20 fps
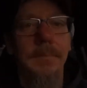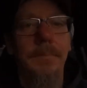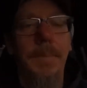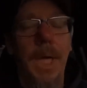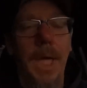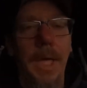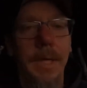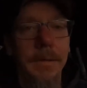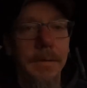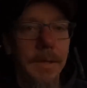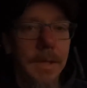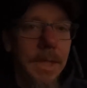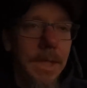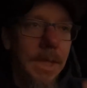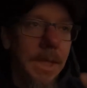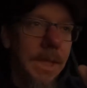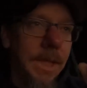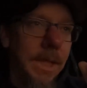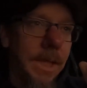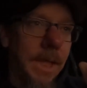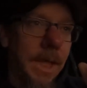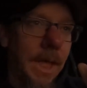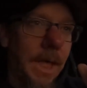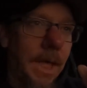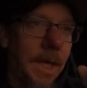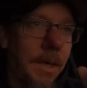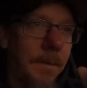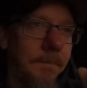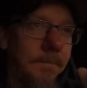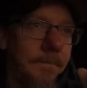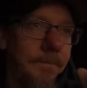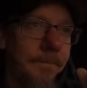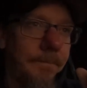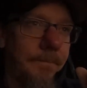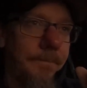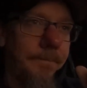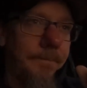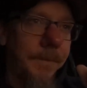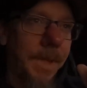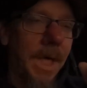But,
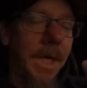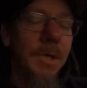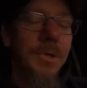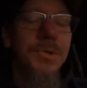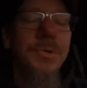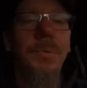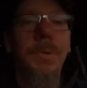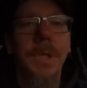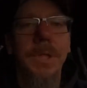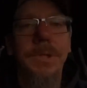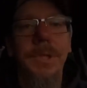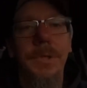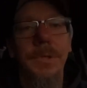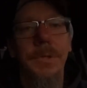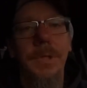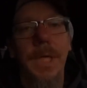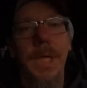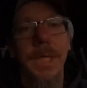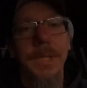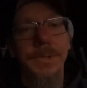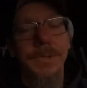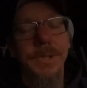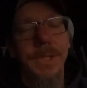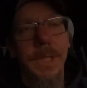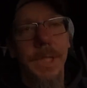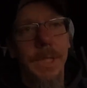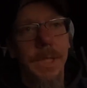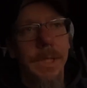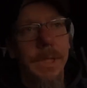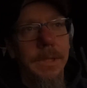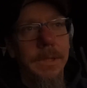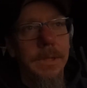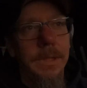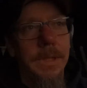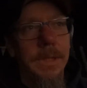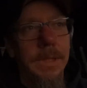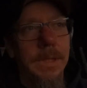I also want to tell you guys that